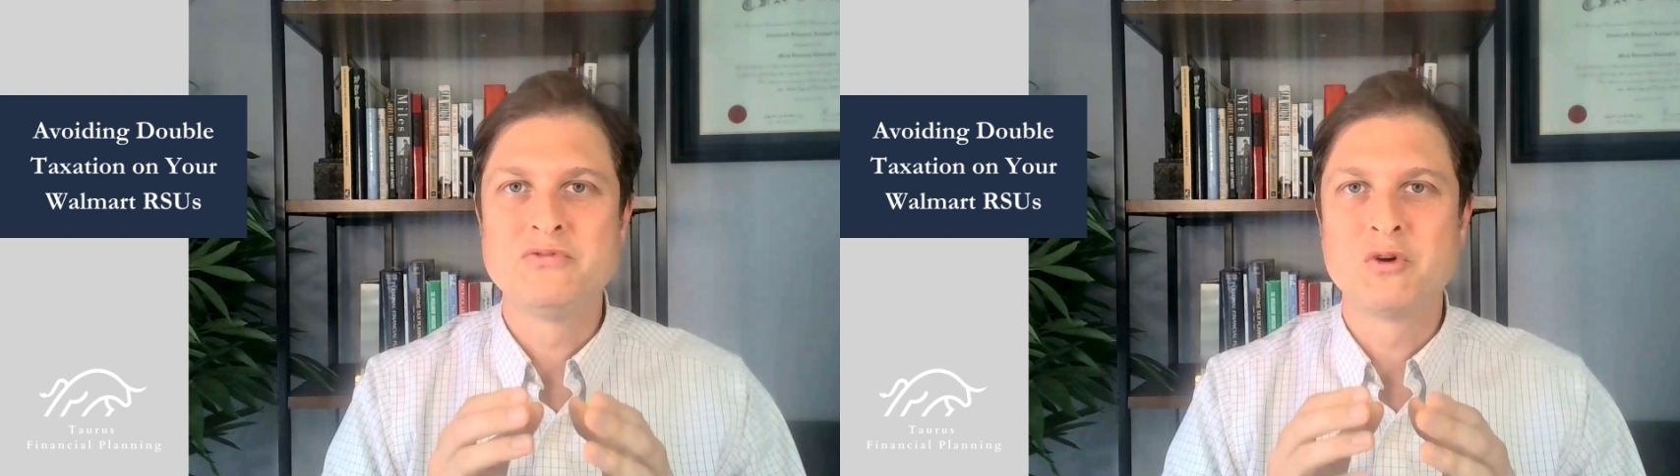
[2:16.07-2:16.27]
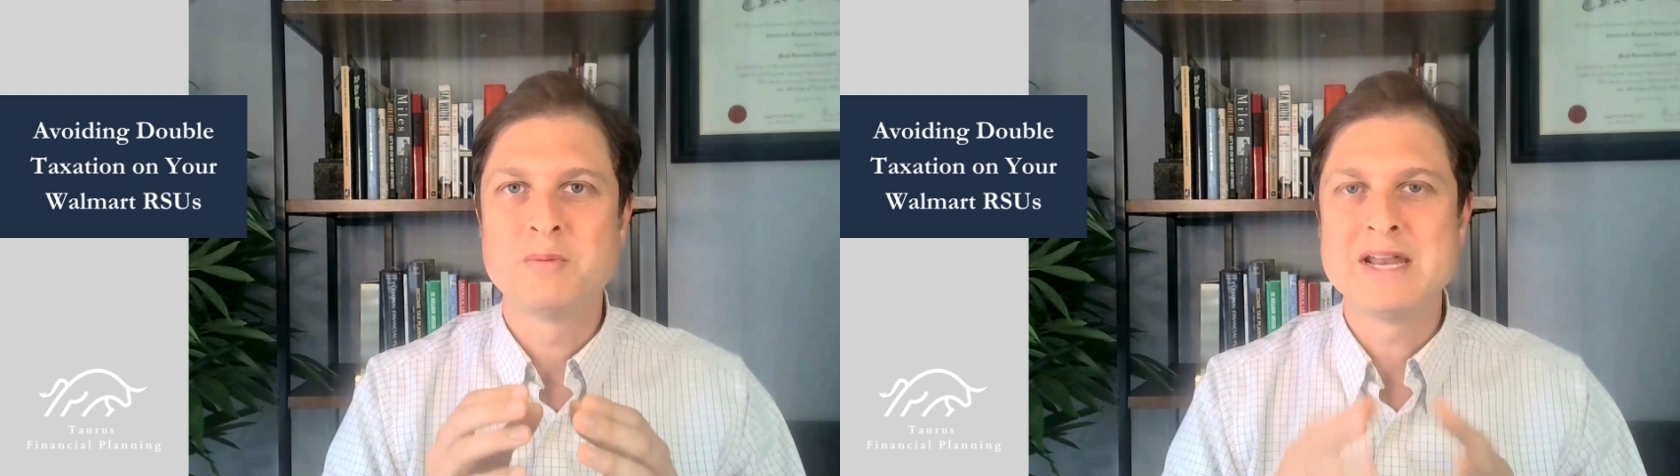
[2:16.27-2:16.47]

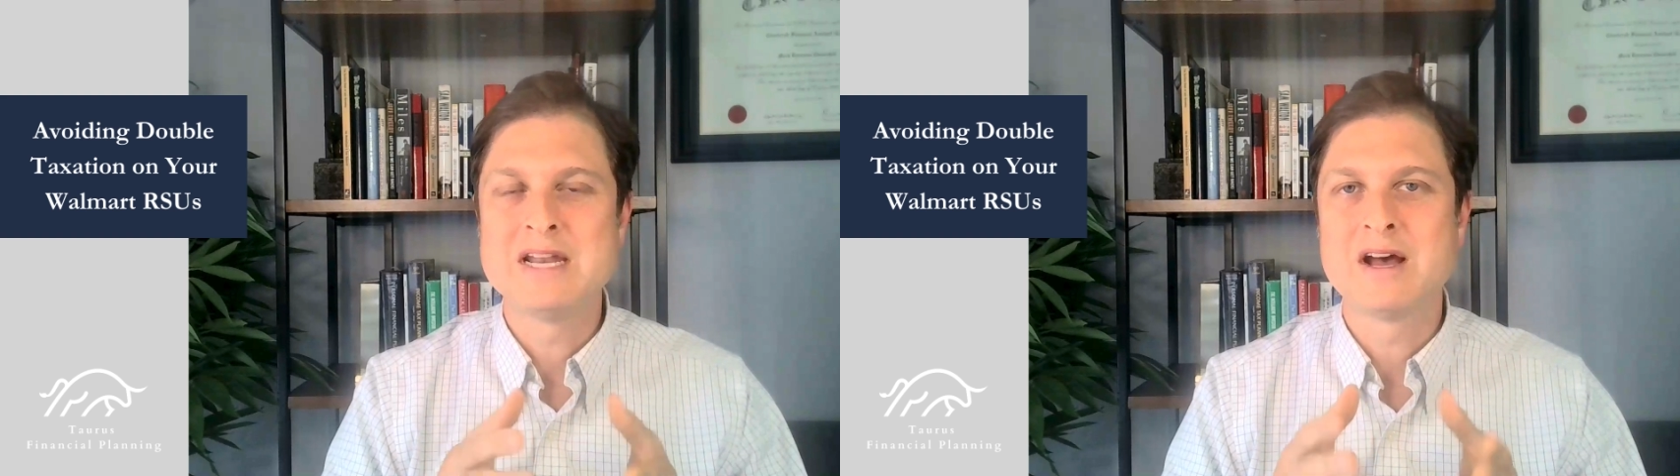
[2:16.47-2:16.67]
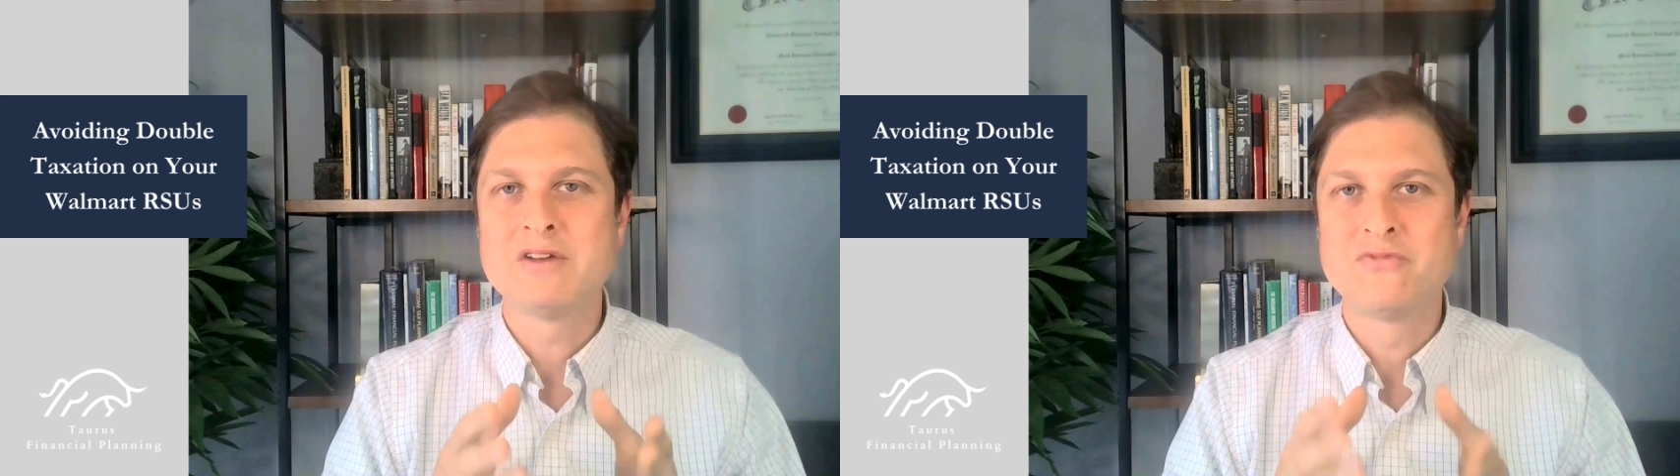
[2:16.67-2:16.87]
Form
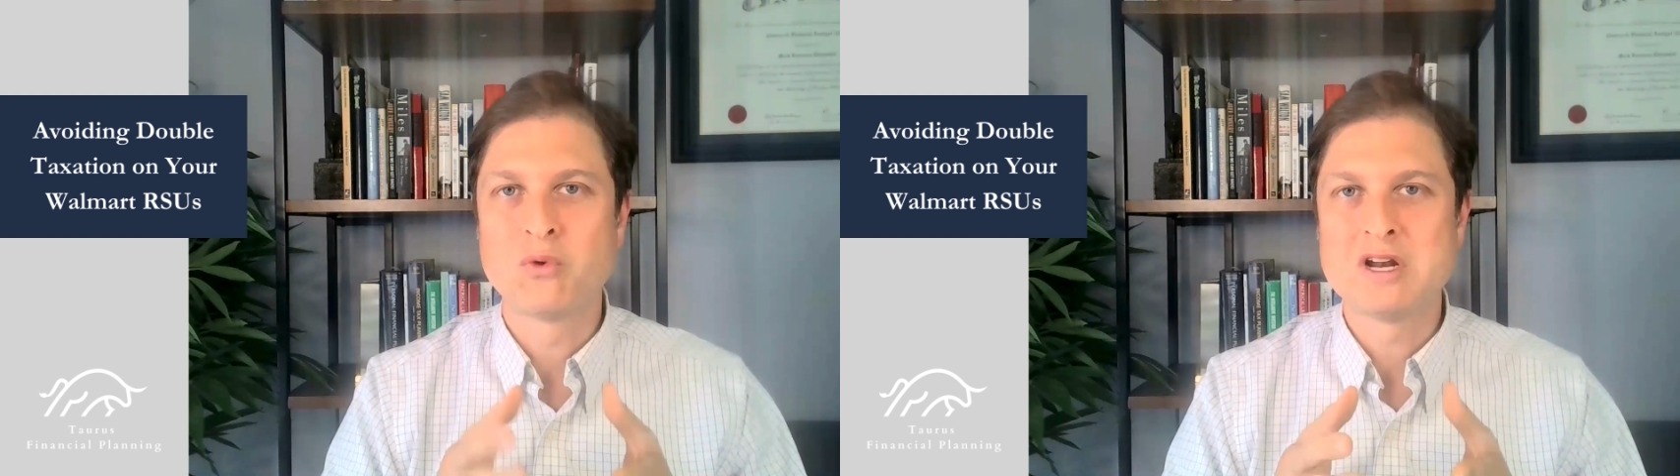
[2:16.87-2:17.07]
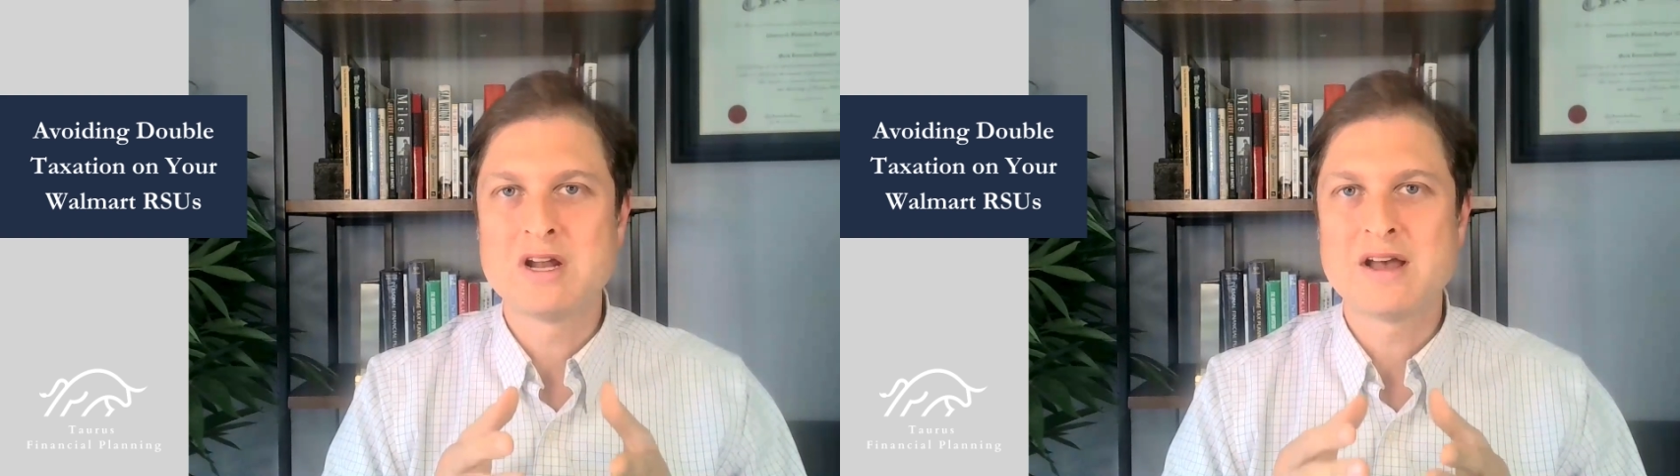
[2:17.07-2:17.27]

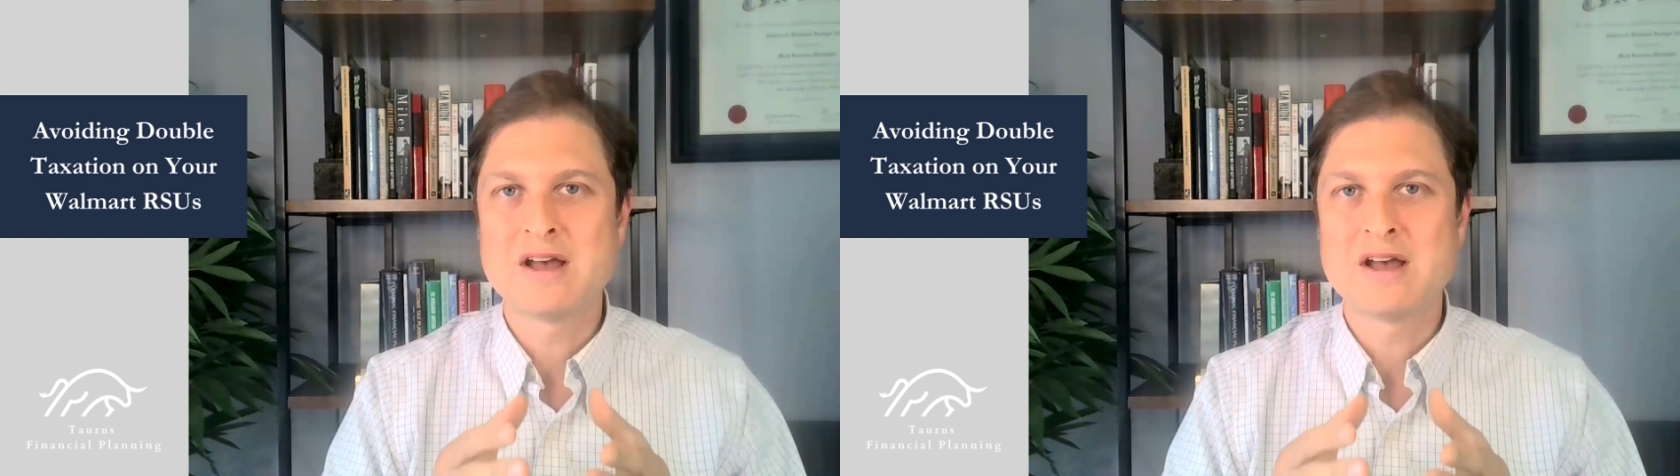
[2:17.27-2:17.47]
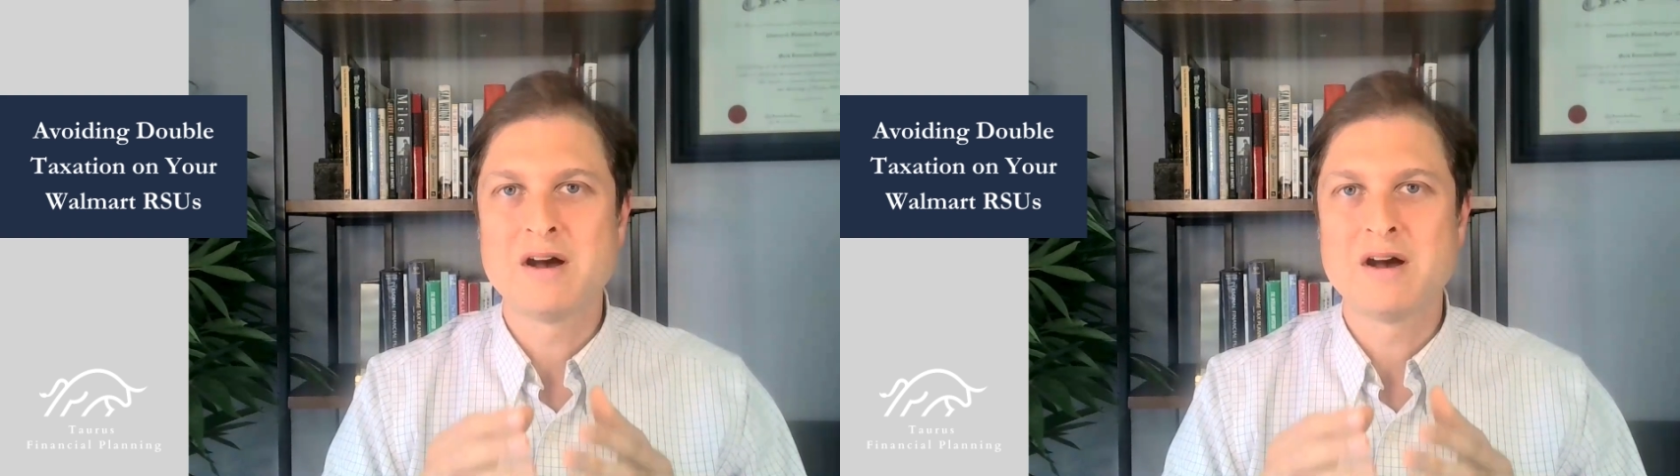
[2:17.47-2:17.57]
8949